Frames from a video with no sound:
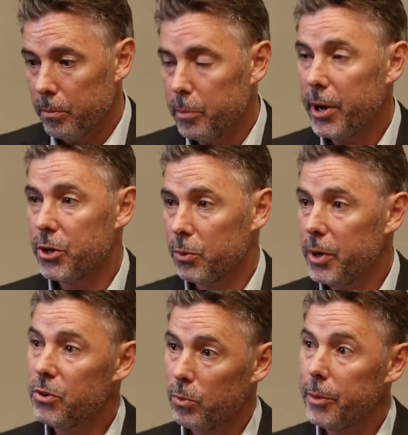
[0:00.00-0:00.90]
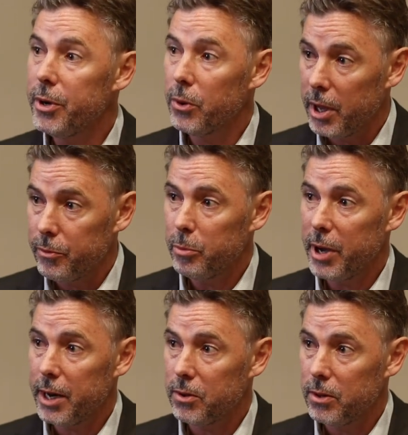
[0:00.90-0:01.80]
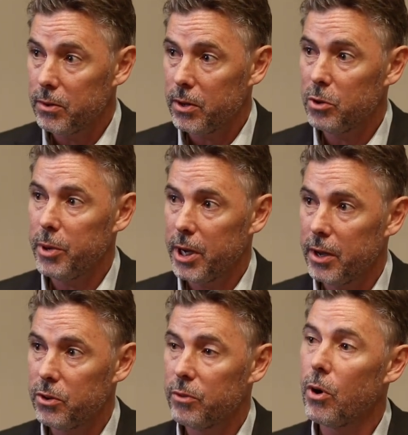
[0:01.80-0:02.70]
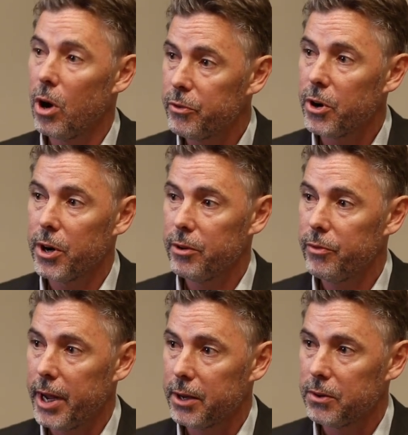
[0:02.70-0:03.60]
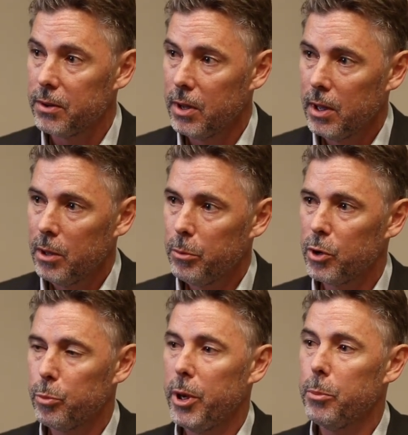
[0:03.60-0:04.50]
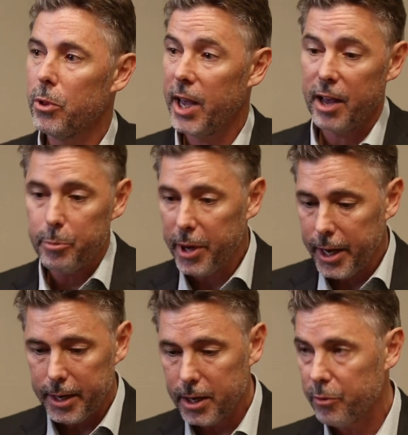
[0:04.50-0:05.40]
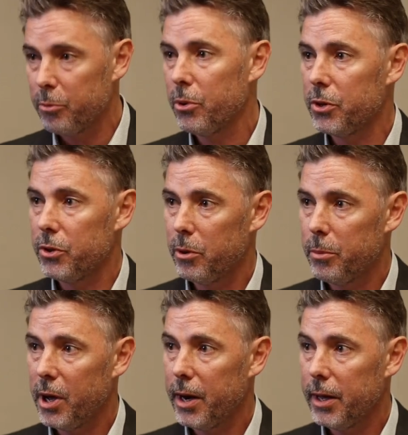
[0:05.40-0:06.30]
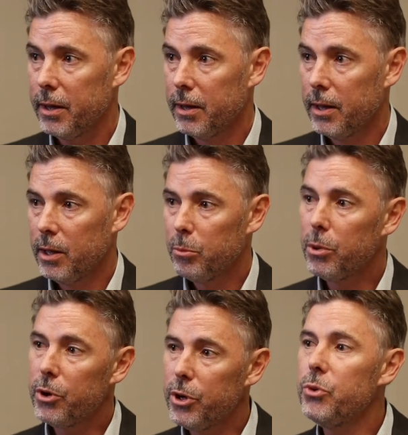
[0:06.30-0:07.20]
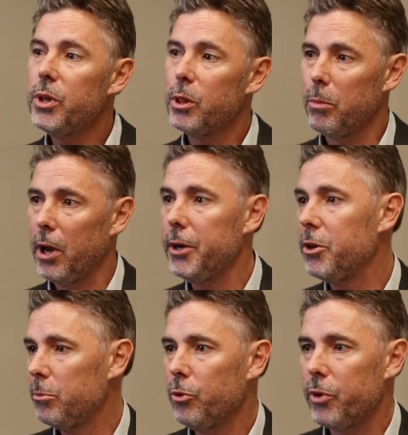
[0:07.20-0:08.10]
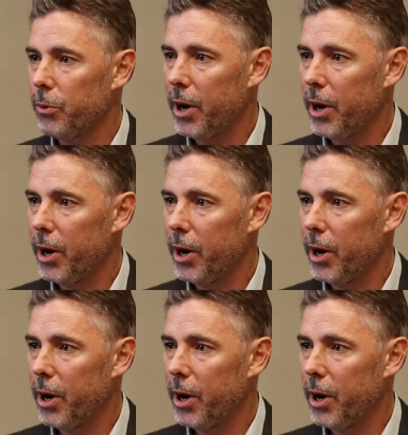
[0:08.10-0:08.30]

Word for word: the major reason why we don't have new medicines is because of off-target effects. Because people have pain in different parts of their body, but they're using the blood to move it